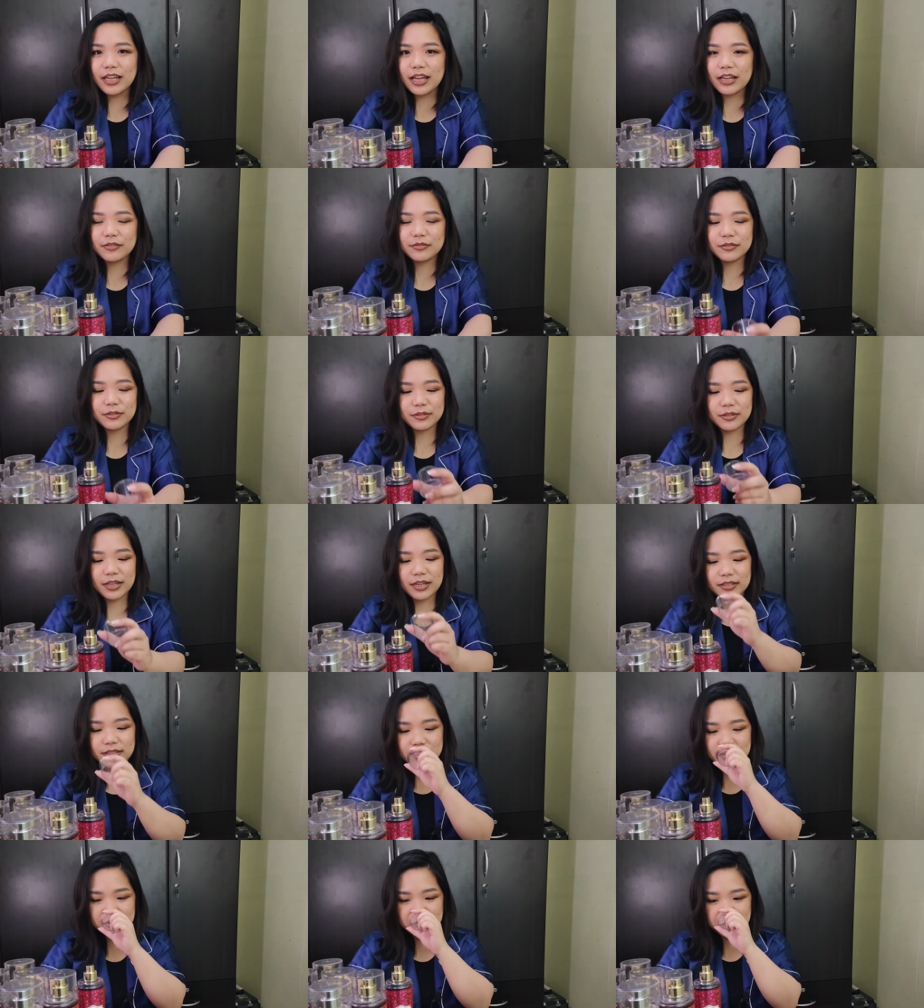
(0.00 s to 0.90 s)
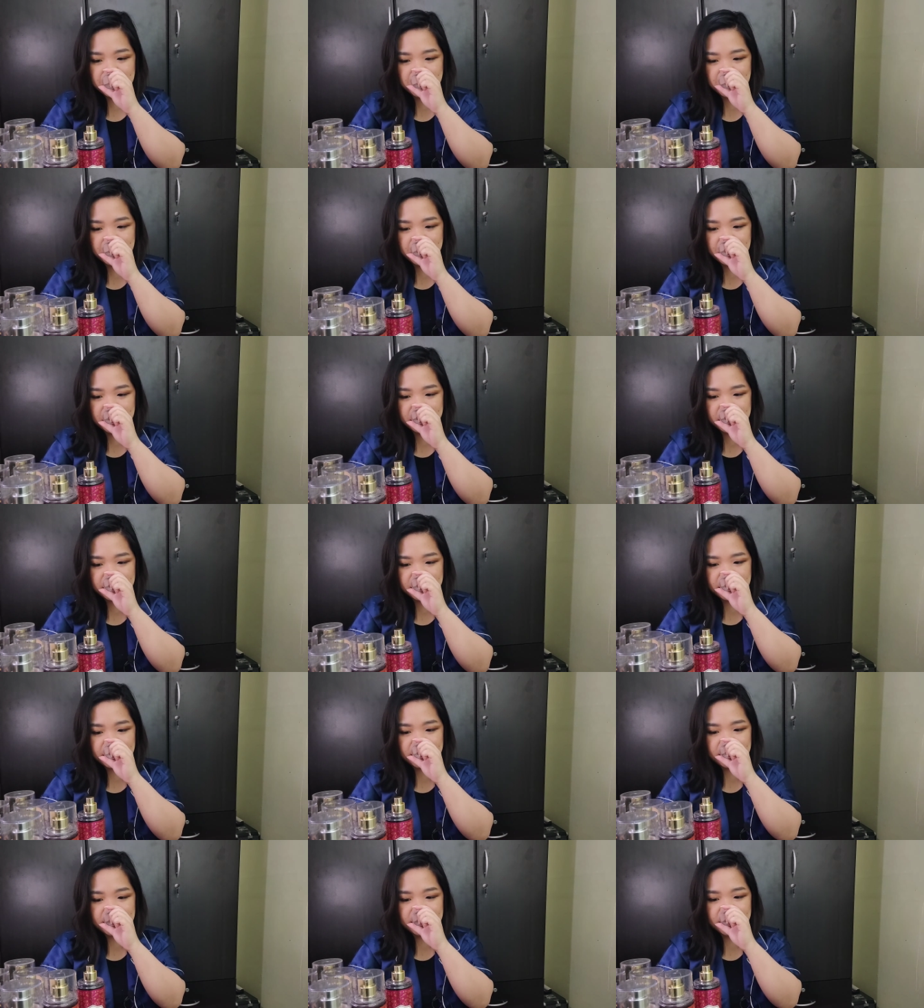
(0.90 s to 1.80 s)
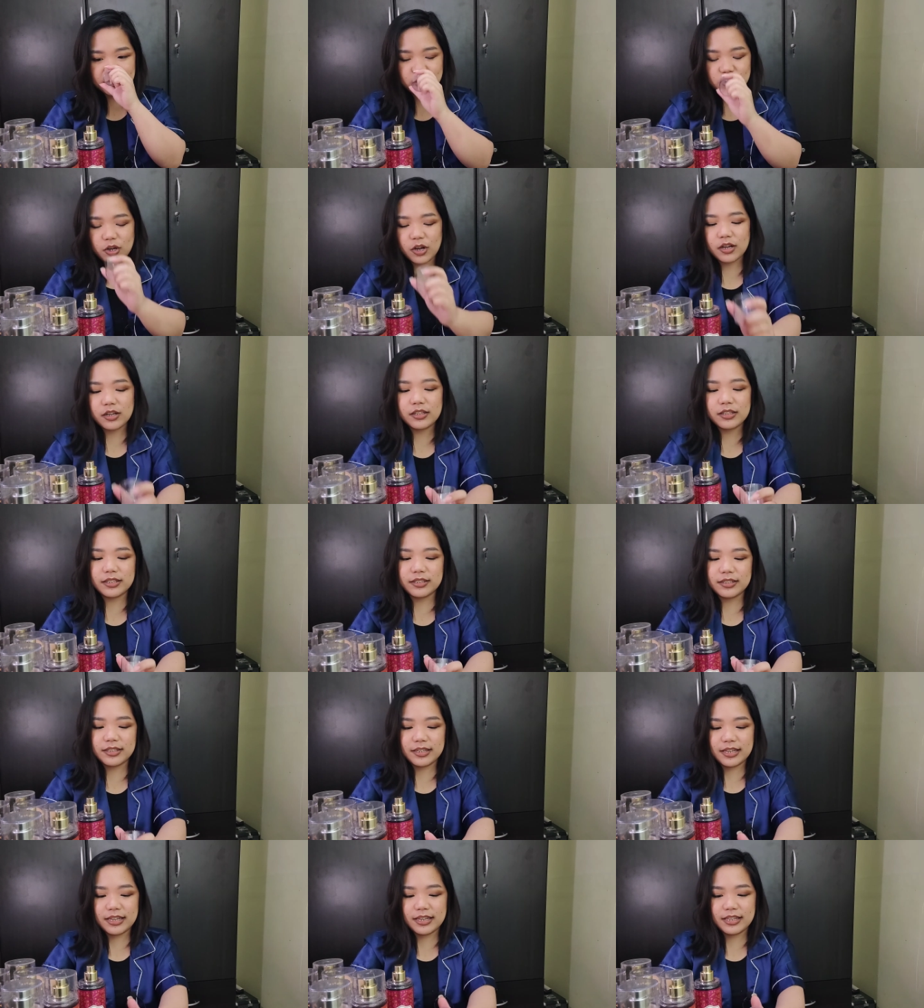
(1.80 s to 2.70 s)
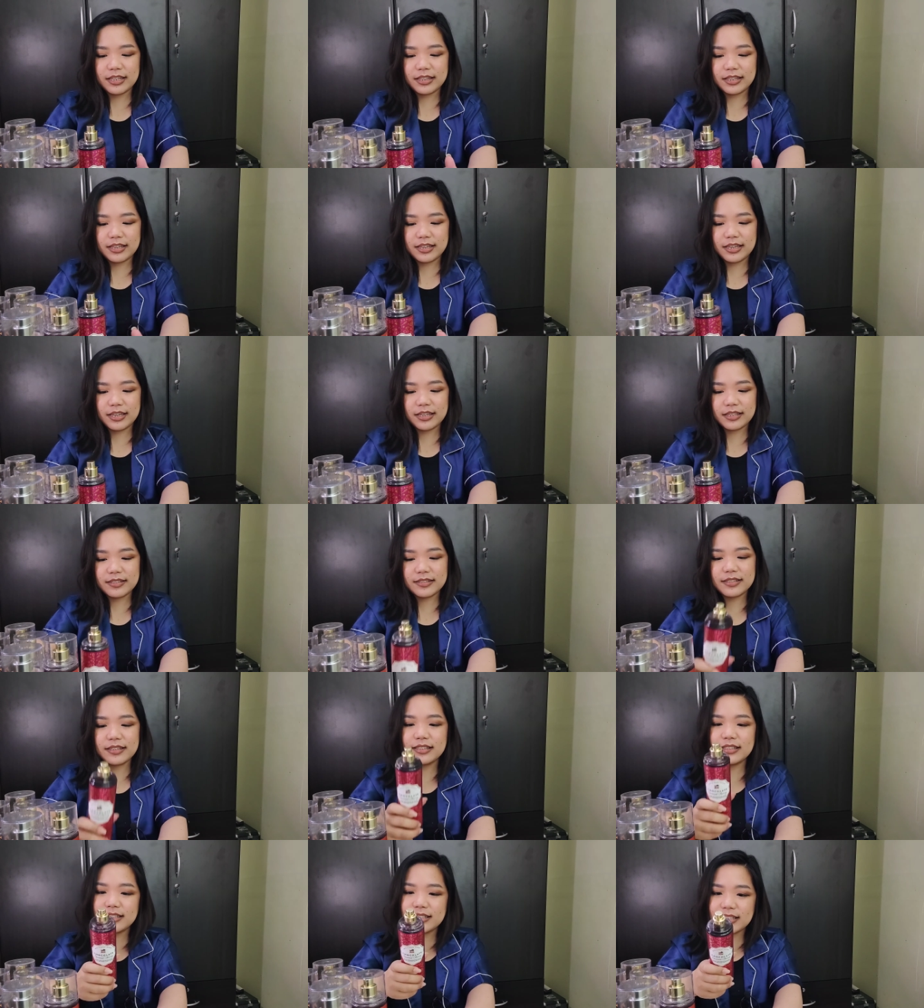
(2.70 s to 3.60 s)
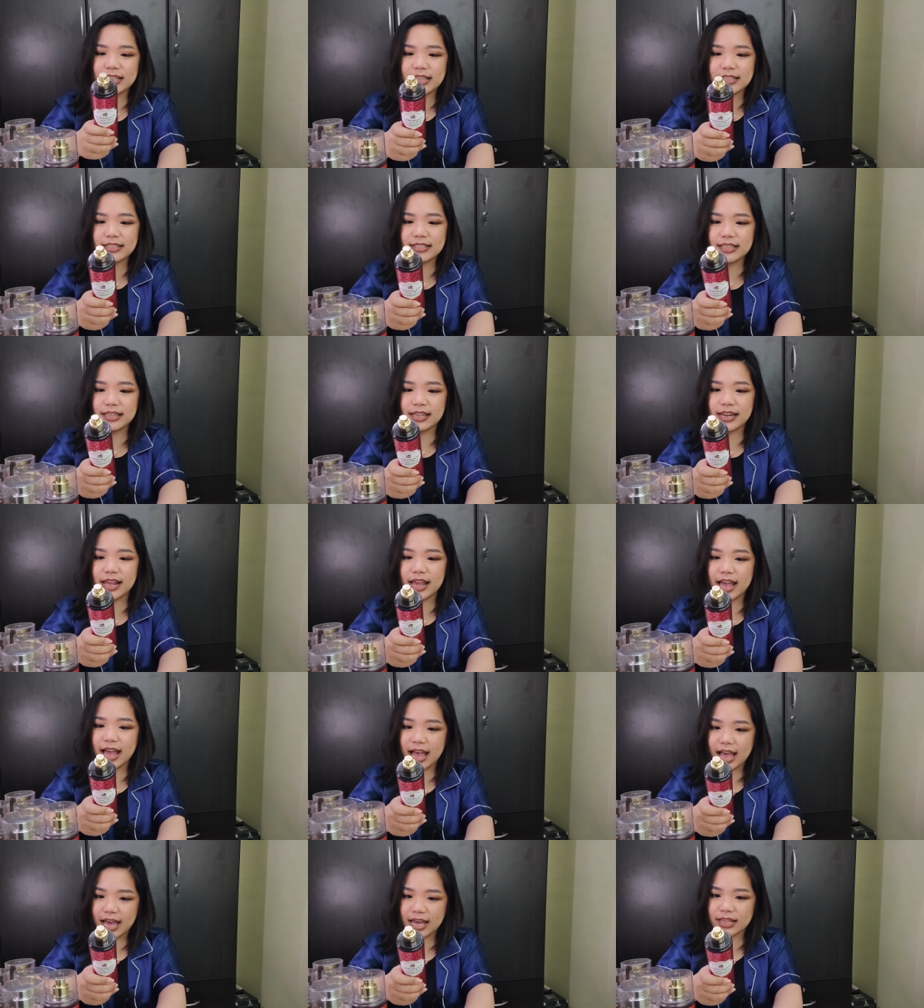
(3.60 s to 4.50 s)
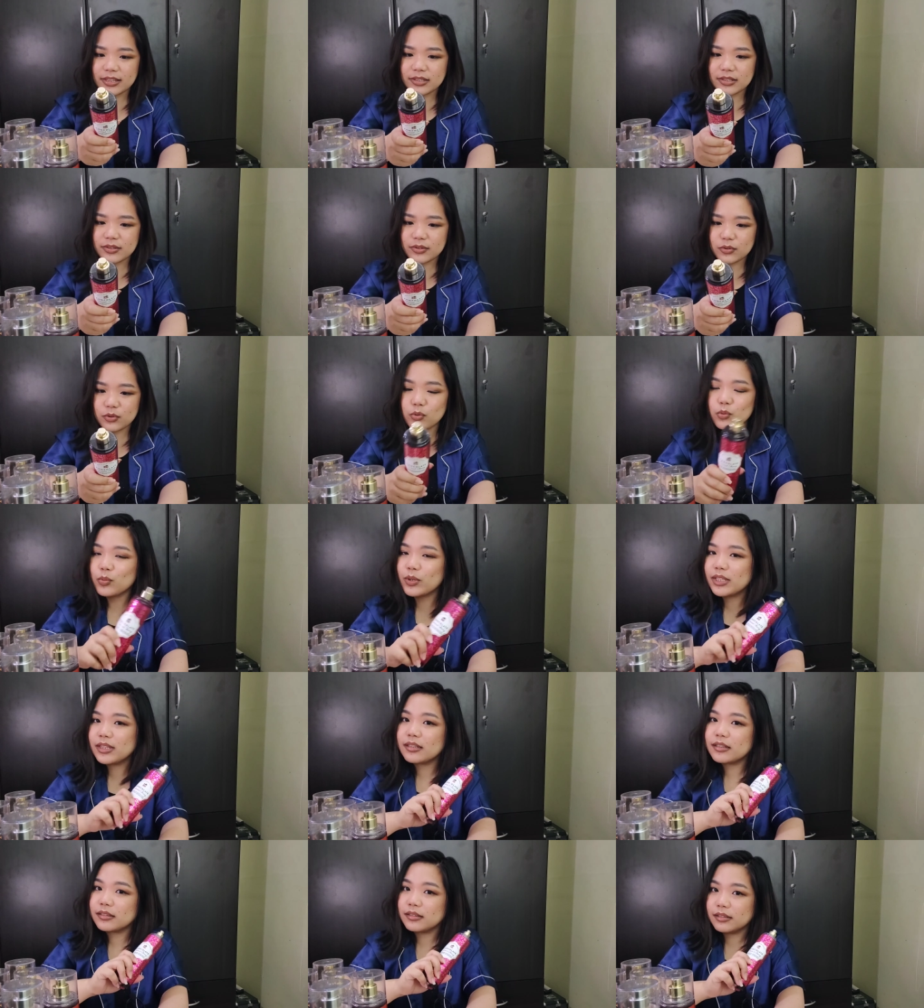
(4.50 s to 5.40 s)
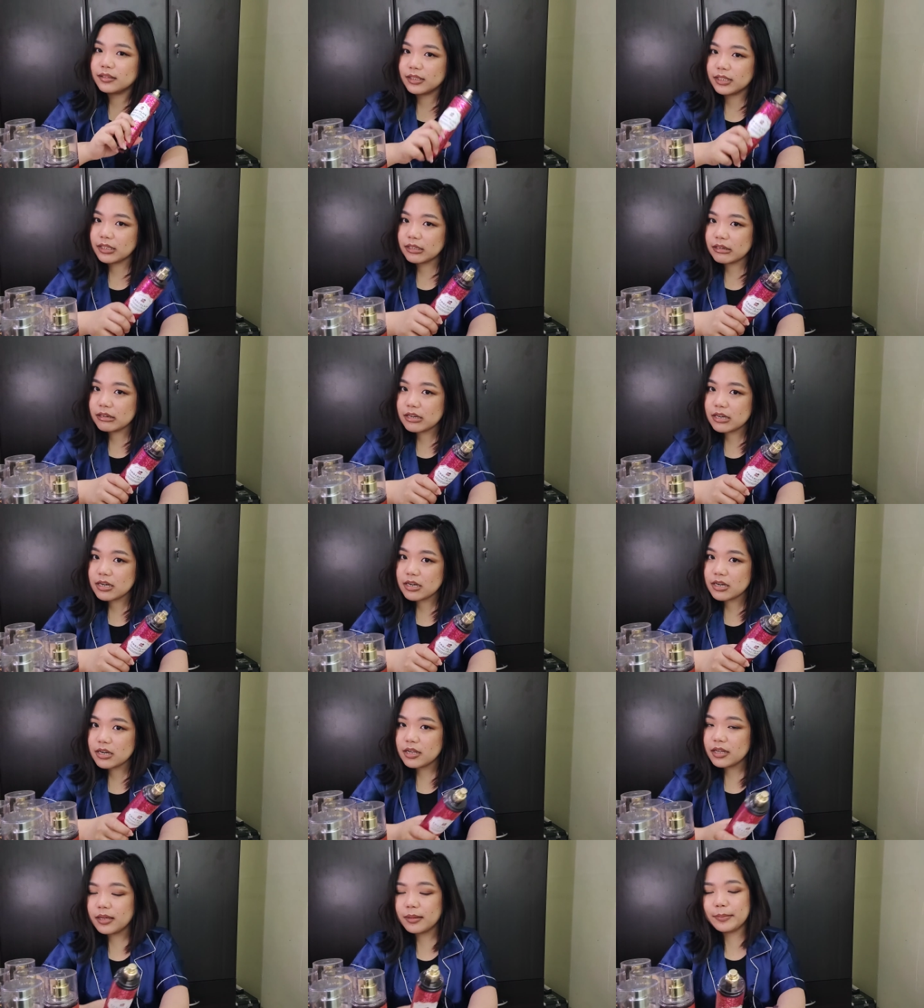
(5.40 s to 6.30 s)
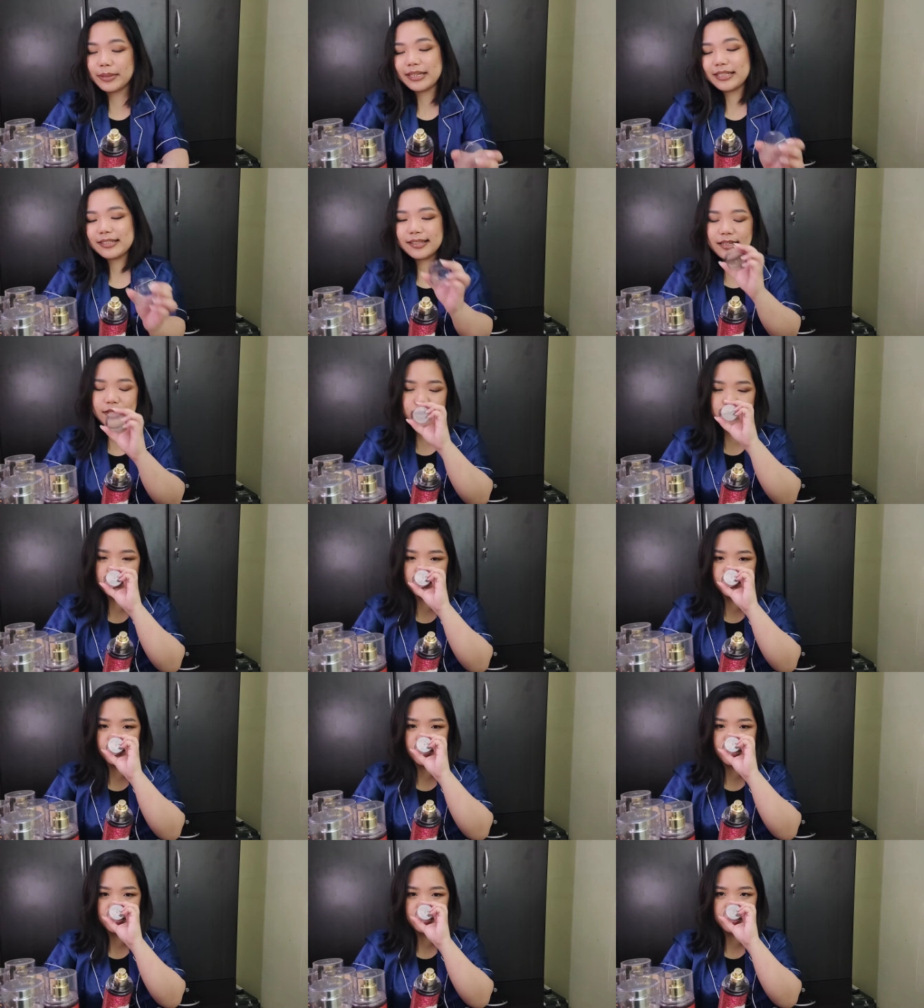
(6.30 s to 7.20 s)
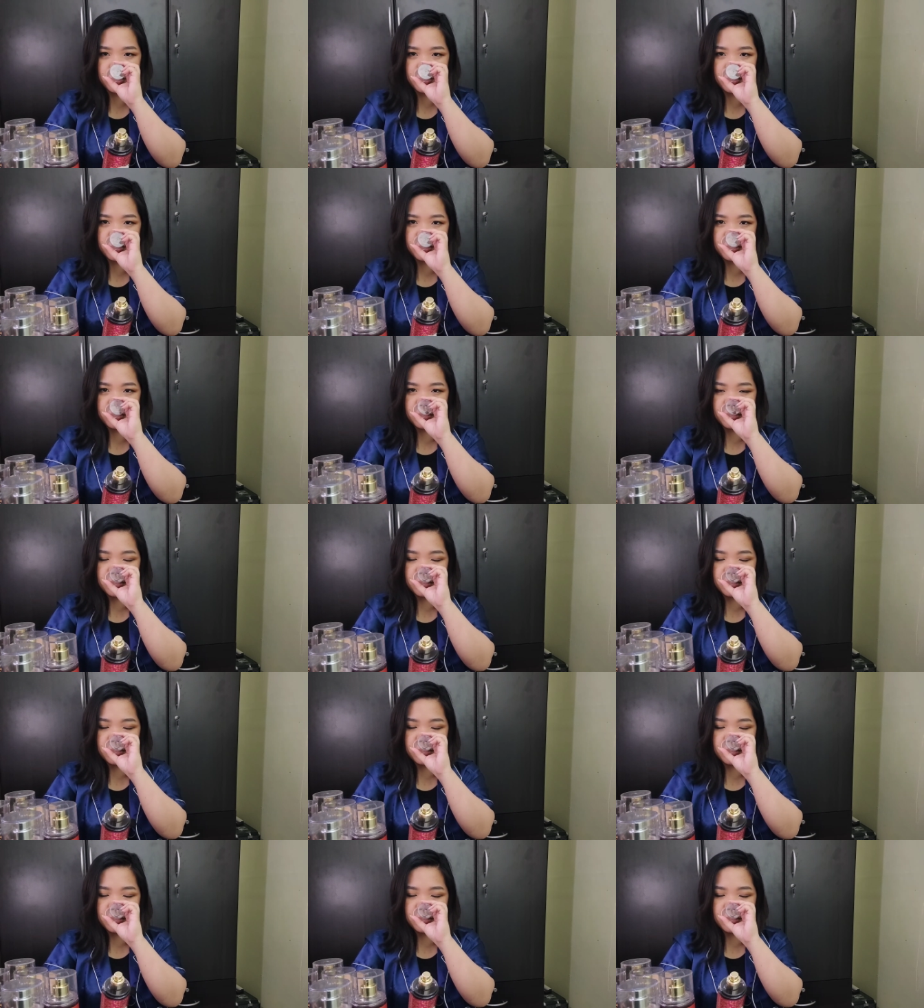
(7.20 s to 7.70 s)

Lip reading: after that, it's more chocolate than anything else. It says it has sweet liquor, but it's not too much.